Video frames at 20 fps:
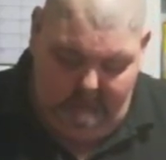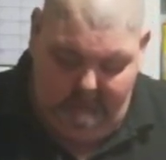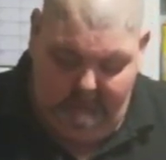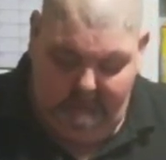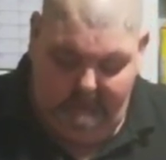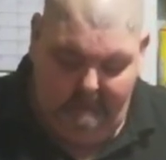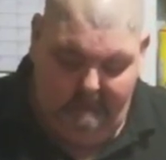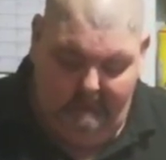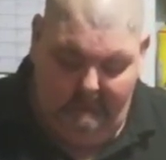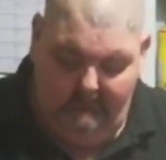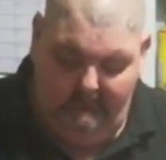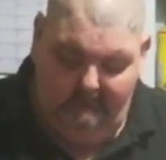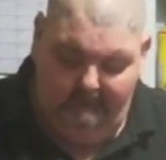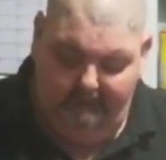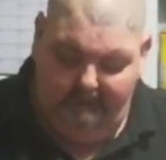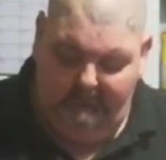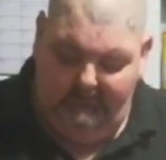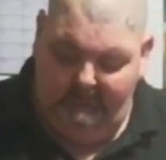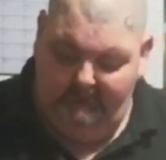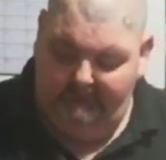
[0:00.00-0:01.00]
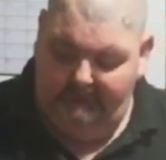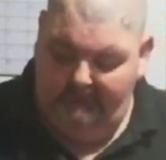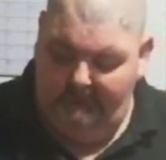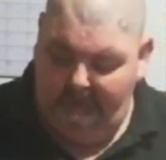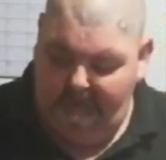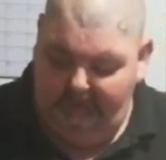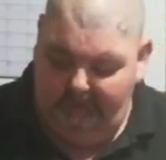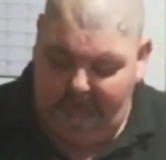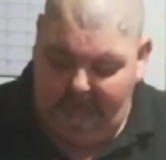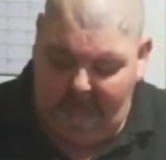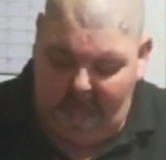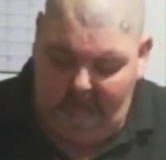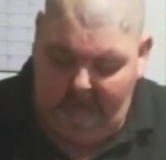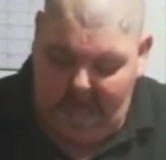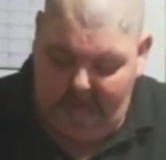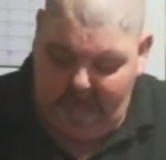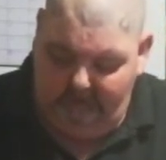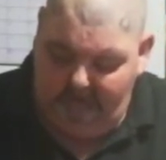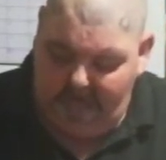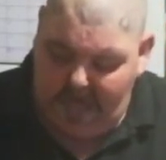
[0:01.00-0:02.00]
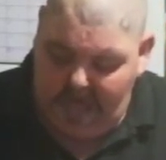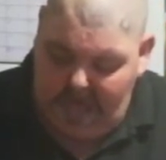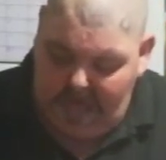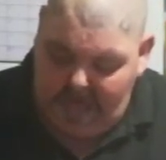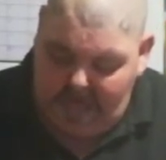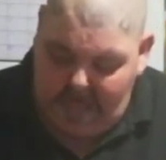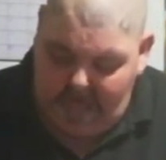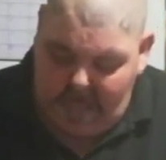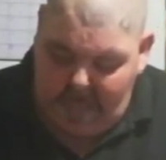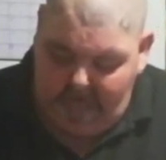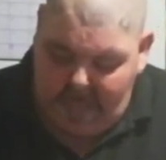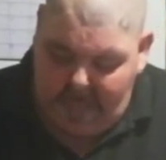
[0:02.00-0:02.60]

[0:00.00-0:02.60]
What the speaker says: You want a flat surface, always a flat surface.